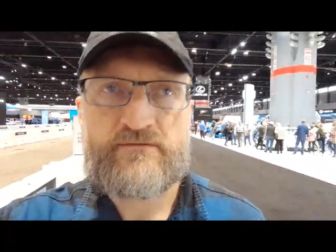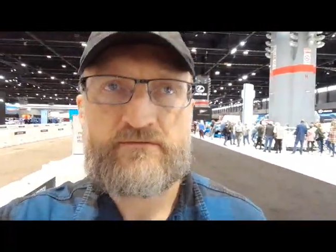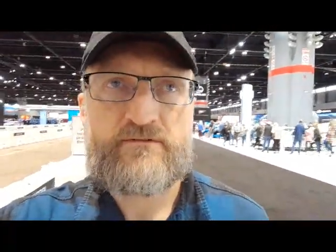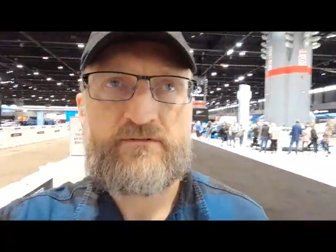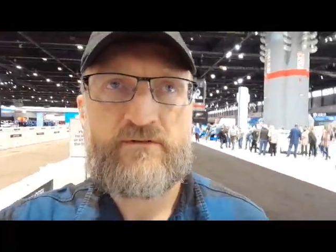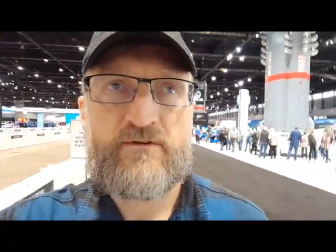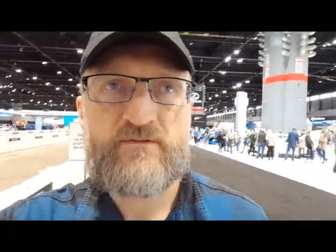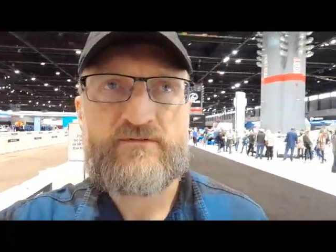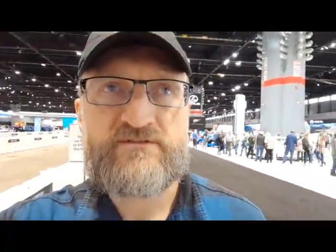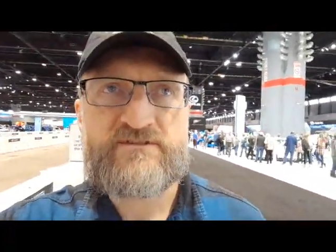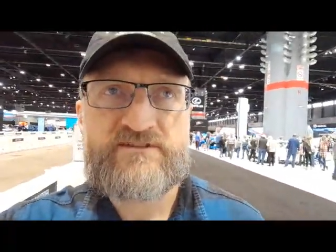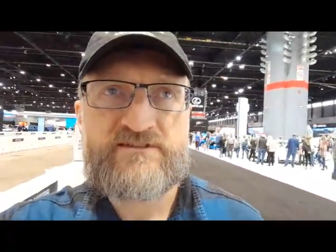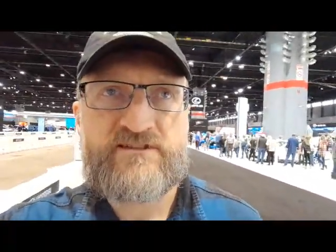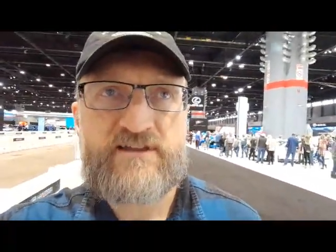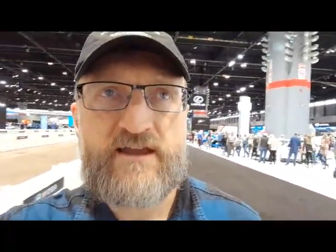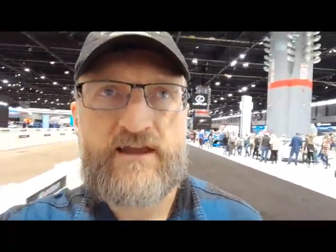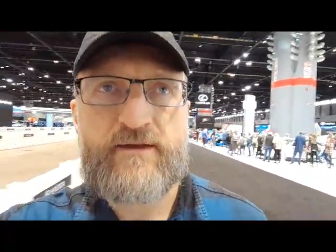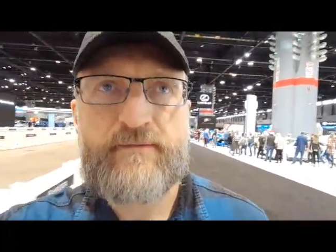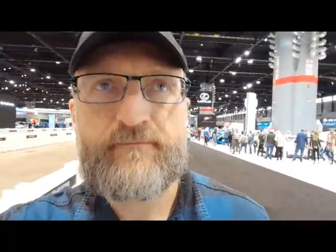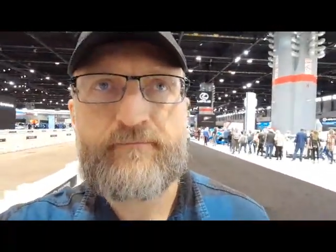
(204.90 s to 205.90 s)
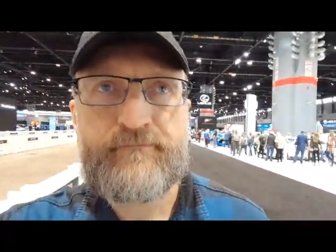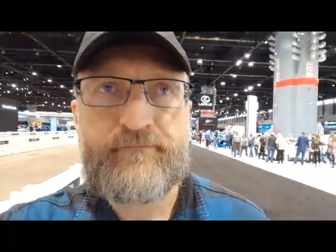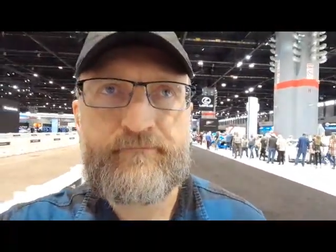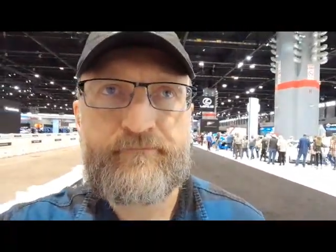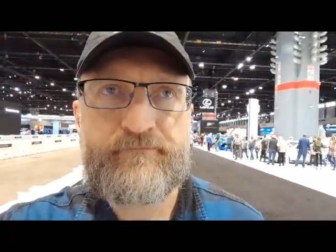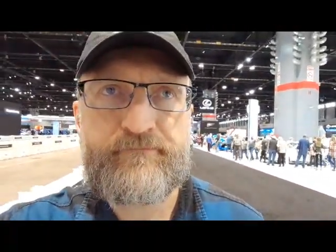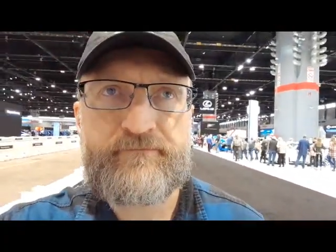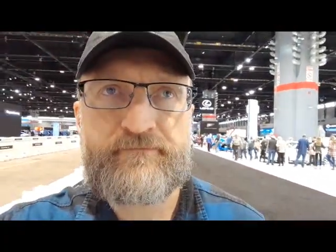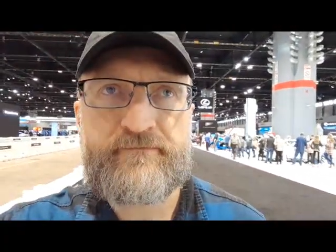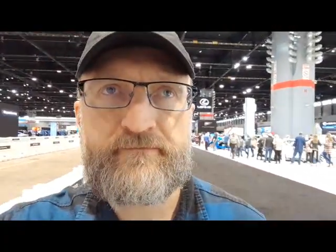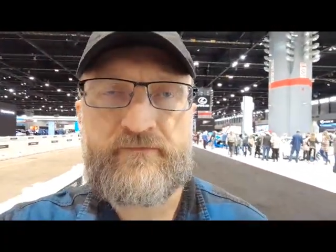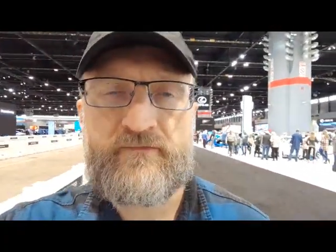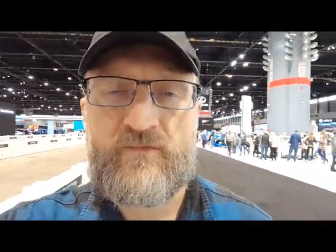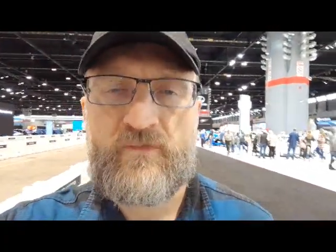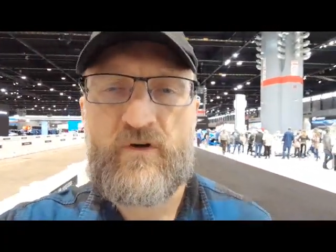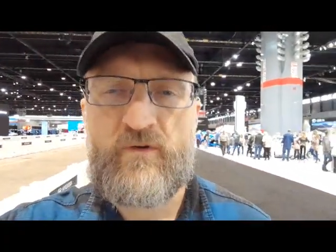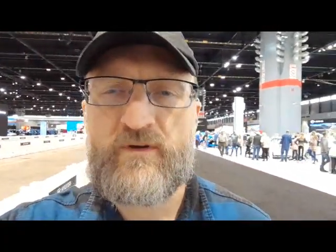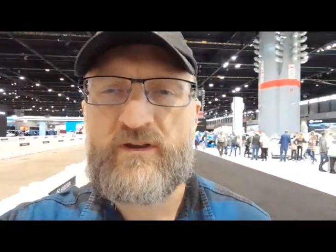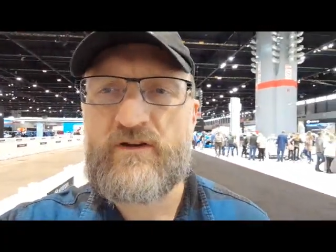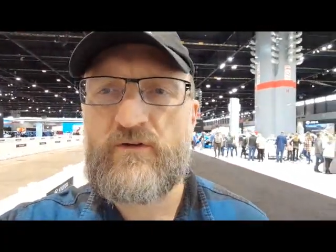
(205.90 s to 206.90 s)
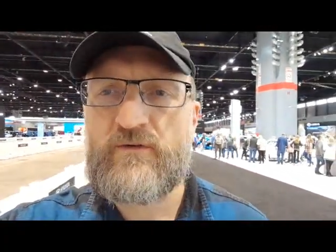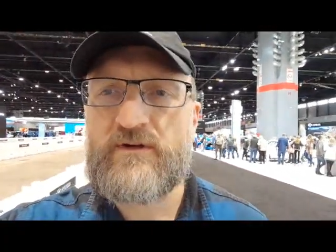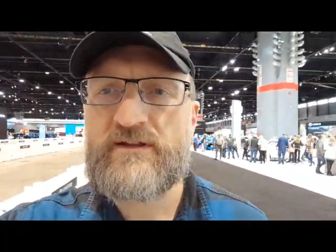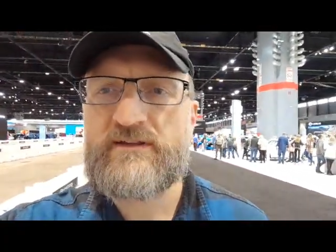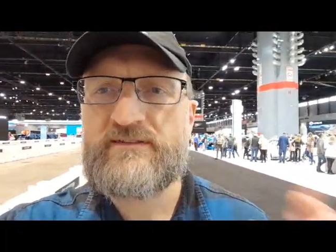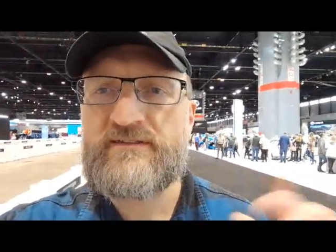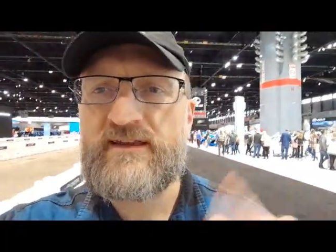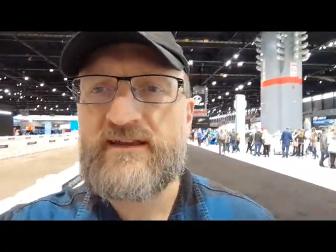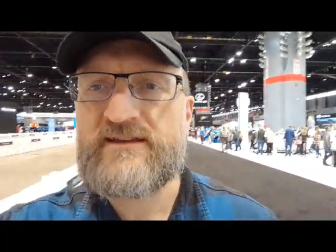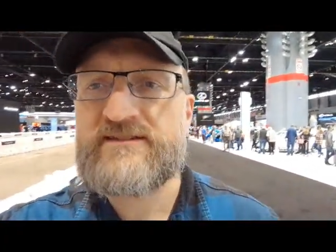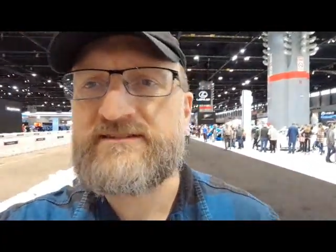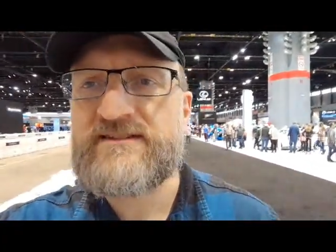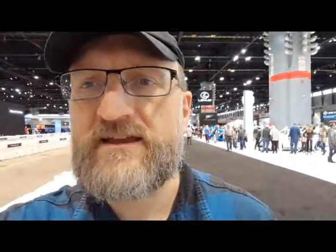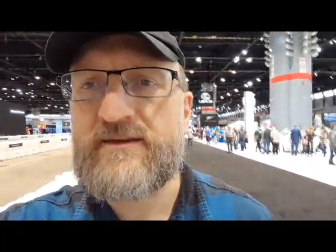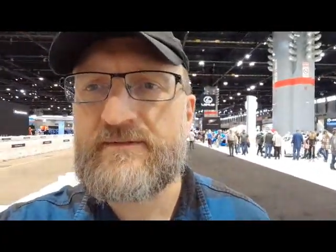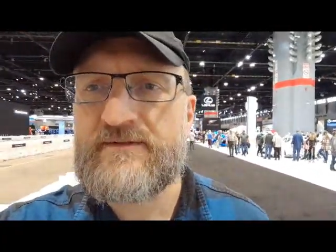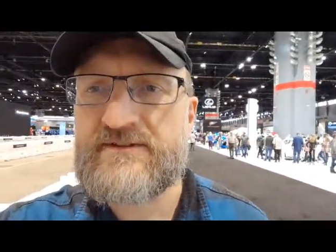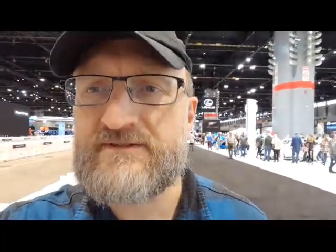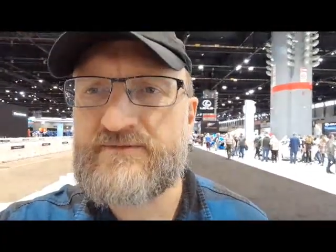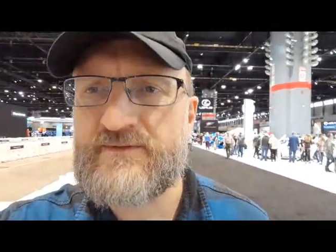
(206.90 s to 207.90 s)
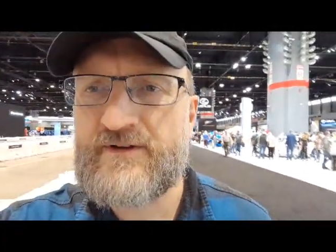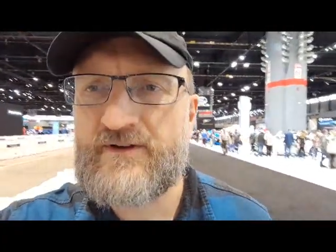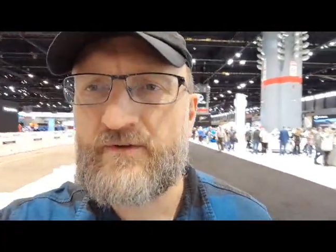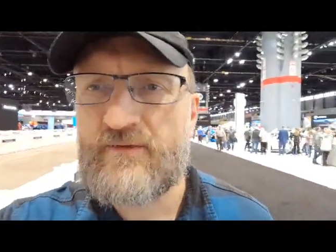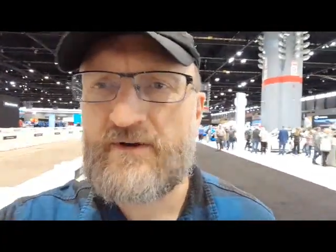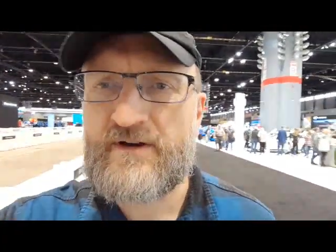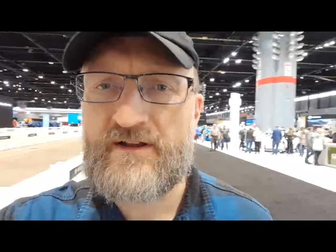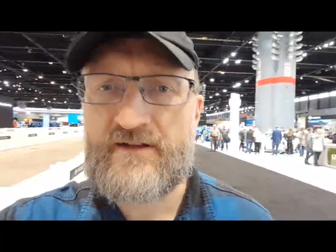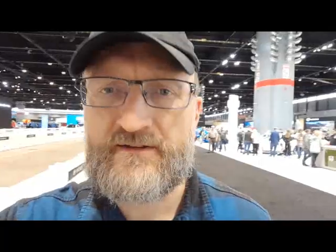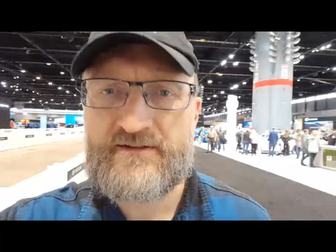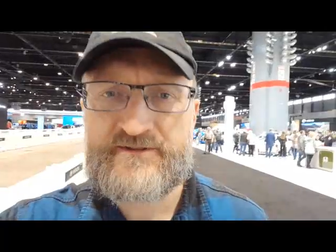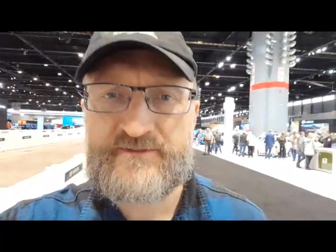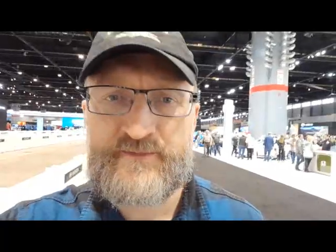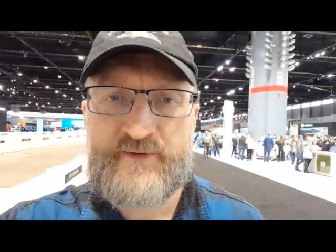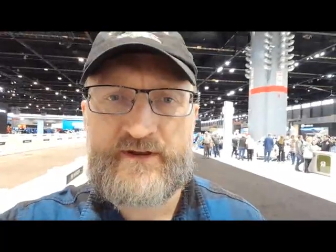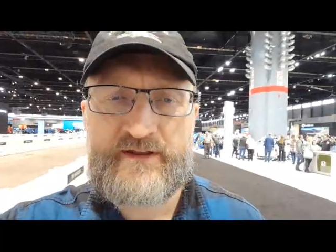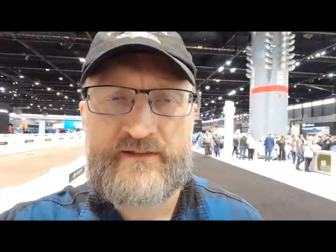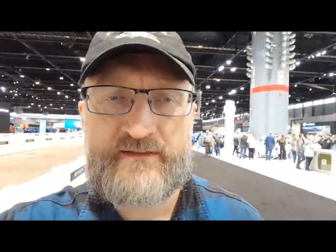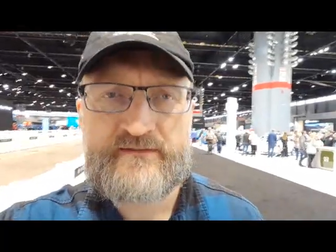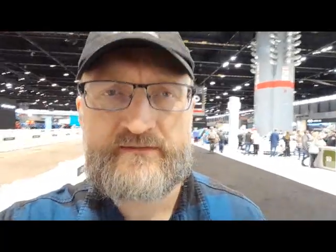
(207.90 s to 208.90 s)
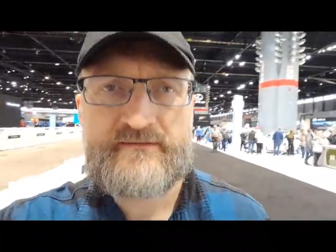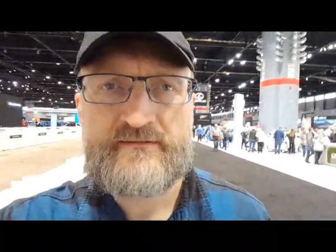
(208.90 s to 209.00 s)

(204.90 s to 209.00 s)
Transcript: what was his name? Well, we don't want to say his name because we don't want to spread